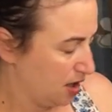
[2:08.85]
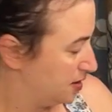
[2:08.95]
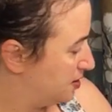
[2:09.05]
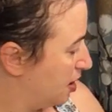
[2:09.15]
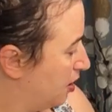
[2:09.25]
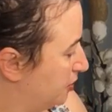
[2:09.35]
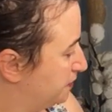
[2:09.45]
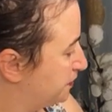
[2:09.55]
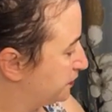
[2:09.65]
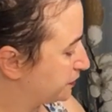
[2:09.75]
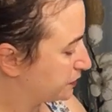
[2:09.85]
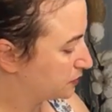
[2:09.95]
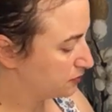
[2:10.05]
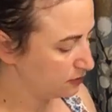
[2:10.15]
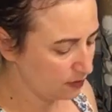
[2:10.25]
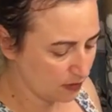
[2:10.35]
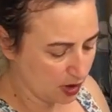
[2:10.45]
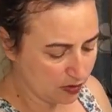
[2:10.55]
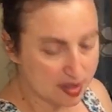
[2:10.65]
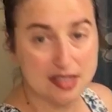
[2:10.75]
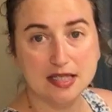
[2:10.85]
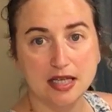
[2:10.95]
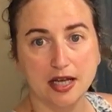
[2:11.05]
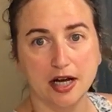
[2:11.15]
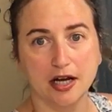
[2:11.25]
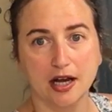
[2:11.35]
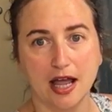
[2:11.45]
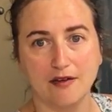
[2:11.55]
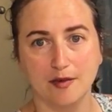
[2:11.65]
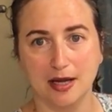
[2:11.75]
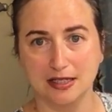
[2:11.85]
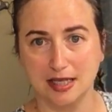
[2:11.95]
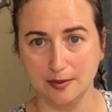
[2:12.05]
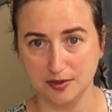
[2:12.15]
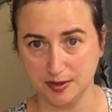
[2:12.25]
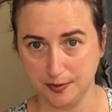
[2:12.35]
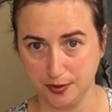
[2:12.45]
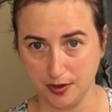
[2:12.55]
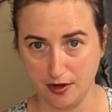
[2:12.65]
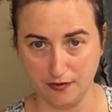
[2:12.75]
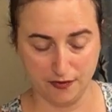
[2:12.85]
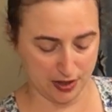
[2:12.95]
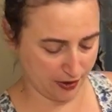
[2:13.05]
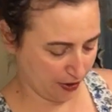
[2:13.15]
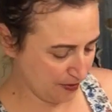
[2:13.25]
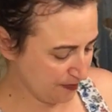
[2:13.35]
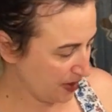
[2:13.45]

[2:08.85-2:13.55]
So you can see here I have about a tablespoon of vinegar.